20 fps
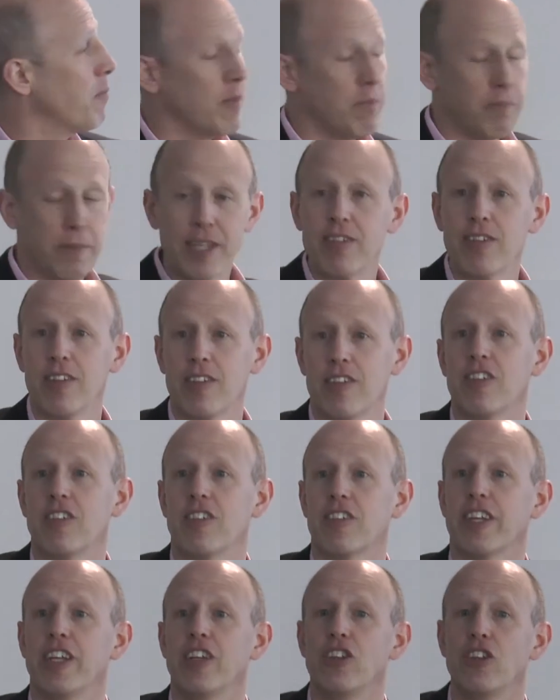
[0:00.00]
Businesses
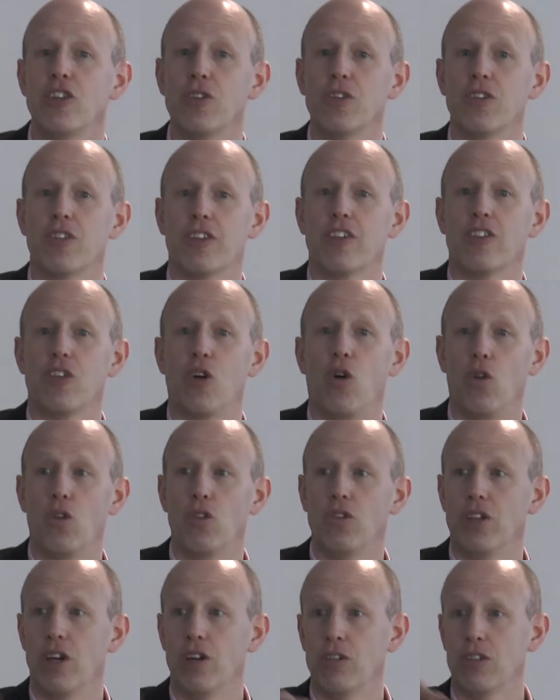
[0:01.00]
can use this whole
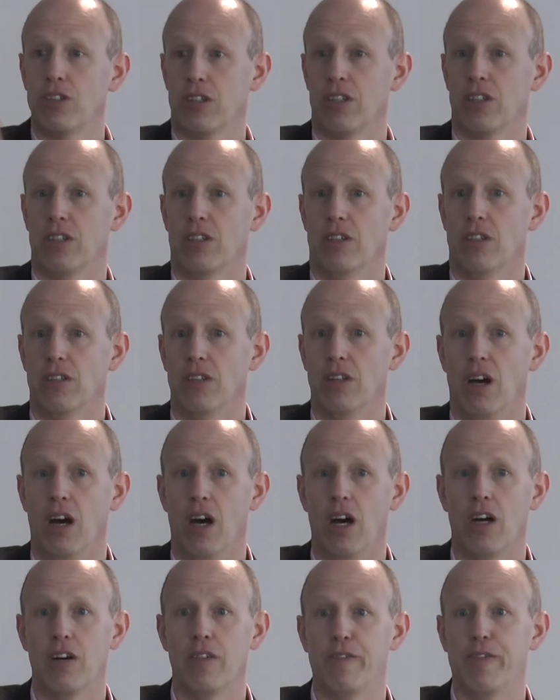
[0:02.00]
notion
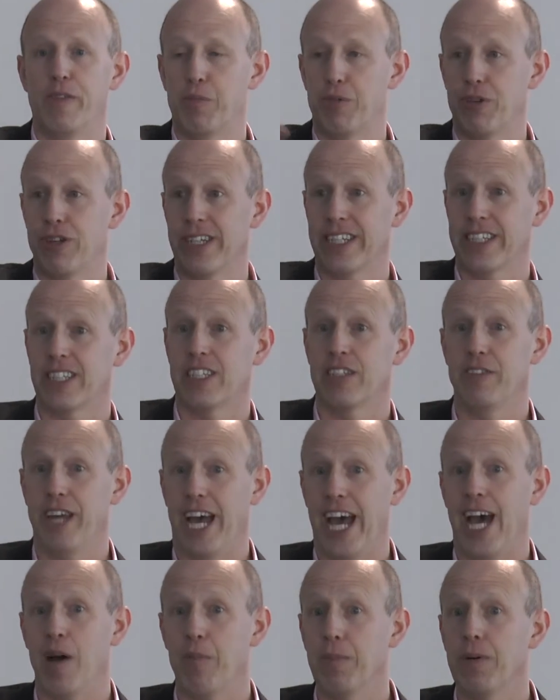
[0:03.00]
of the predictive
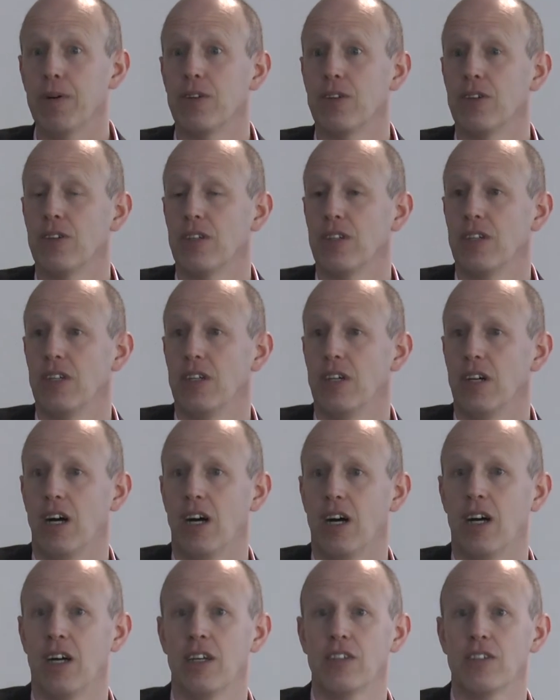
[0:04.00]
app
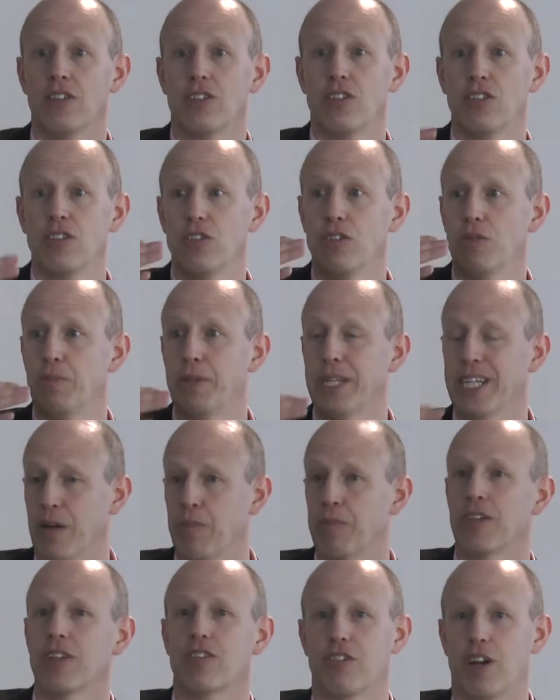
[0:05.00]
to become
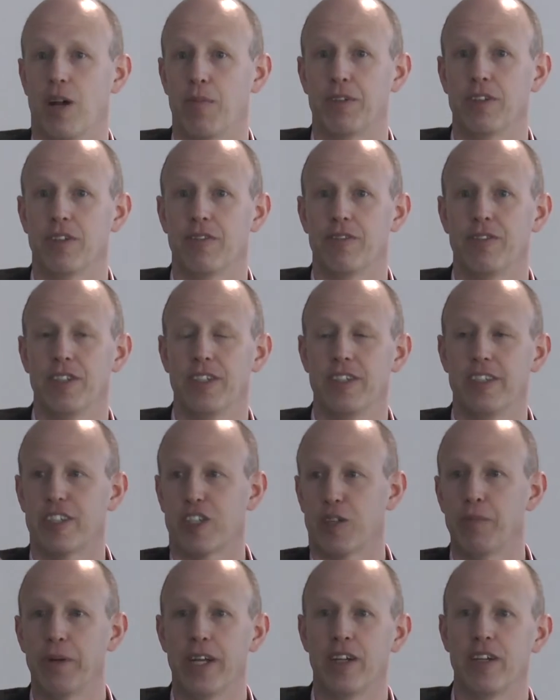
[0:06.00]
disruptive in their
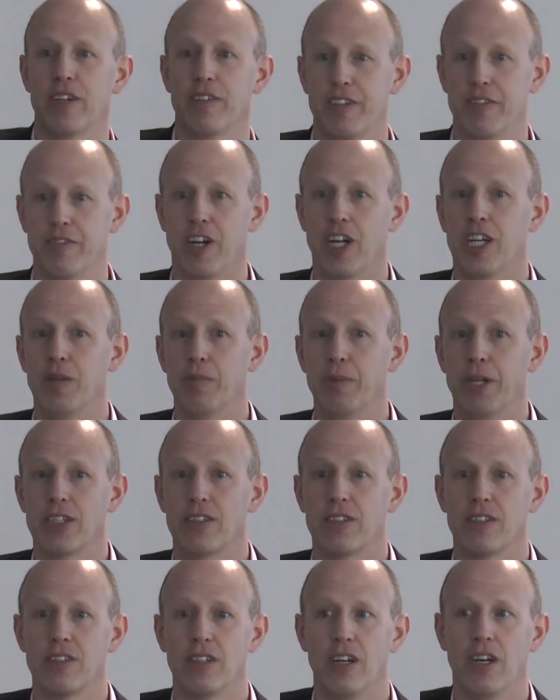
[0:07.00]
competitive environment.